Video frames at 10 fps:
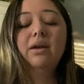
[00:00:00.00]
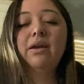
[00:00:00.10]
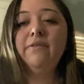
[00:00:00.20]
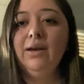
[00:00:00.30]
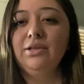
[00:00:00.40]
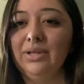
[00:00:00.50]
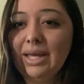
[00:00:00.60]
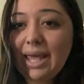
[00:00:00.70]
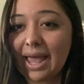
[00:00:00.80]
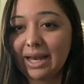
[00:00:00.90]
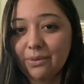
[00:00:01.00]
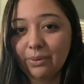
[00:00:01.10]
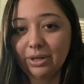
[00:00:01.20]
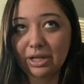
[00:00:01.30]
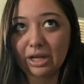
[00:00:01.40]
If you guys are like
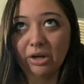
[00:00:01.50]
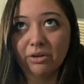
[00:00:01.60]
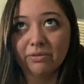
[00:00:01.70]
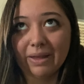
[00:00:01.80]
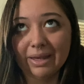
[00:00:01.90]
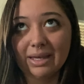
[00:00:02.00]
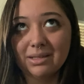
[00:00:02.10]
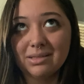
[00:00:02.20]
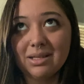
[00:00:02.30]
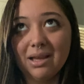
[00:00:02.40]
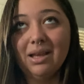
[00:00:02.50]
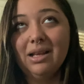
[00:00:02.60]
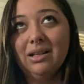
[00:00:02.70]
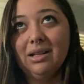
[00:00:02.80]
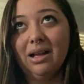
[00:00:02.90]
anywhere near Vegas,
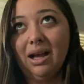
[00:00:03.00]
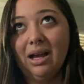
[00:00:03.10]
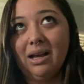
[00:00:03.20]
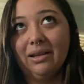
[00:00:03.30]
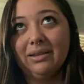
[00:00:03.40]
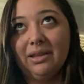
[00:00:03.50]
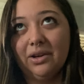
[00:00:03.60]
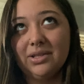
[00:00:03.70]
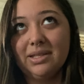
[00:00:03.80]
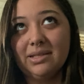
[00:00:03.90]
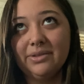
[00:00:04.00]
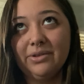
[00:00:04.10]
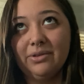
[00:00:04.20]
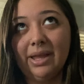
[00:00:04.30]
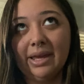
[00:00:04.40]
there's this
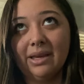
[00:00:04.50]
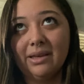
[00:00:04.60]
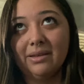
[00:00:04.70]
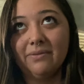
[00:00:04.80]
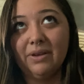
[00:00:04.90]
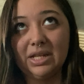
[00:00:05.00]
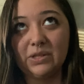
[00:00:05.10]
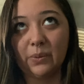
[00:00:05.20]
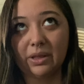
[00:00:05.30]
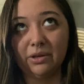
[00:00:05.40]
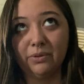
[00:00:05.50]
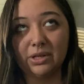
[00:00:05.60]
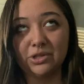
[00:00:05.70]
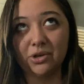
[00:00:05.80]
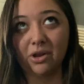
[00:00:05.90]
little like Venezuelan
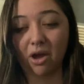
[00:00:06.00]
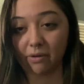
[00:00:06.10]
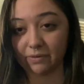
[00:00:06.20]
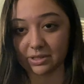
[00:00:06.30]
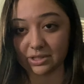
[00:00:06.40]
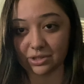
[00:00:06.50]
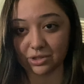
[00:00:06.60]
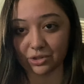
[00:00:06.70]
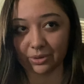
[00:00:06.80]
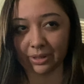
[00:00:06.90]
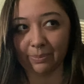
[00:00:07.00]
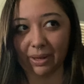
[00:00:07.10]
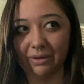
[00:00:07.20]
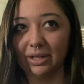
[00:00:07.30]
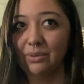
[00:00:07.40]
restaurant off of the strip.
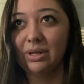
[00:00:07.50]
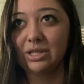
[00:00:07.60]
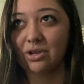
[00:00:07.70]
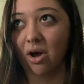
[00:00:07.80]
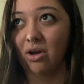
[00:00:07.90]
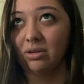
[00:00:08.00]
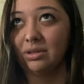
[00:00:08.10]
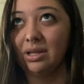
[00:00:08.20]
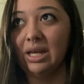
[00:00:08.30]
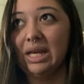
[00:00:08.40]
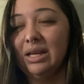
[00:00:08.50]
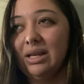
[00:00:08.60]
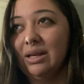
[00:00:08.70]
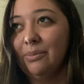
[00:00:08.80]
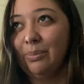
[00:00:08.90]
I forget what it's called,
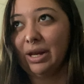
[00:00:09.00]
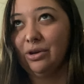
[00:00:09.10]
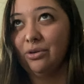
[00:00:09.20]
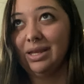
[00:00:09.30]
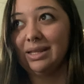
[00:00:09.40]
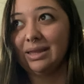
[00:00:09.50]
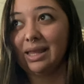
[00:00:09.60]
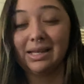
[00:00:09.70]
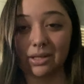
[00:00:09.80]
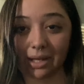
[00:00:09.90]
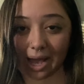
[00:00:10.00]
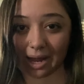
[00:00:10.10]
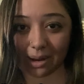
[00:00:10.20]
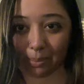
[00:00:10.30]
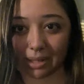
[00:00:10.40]
but I know they sell like
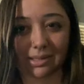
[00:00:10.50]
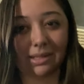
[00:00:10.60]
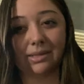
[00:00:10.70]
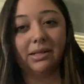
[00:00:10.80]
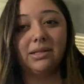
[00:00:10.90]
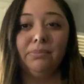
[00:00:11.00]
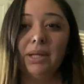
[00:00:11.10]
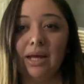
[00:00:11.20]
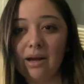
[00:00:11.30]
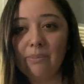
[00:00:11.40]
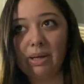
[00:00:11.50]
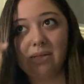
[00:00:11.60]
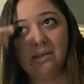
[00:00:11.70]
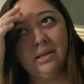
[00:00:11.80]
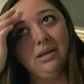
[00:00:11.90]
arepas. It's like something
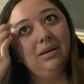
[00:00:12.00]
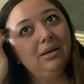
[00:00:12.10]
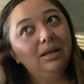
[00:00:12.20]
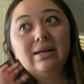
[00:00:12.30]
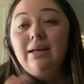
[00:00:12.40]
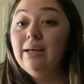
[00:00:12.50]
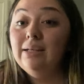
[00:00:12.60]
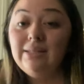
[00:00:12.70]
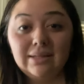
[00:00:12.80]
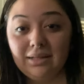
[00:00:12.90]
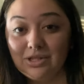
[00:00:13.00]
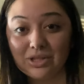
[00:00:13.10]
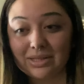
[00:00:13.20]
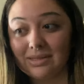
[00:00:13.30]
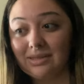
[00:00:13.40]
arepas. It's
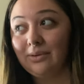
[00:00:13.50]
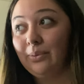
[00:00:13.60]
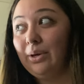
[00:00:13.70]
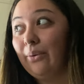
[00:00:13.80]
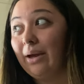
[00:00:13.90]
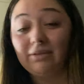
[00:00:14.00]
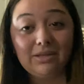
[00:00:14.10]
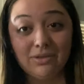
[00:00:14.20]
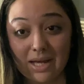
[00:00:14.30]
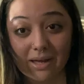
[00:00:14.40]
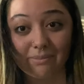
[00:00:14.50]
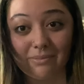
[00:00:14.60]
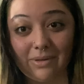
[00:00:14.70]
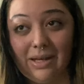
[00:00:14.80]
delicious. We go every single time.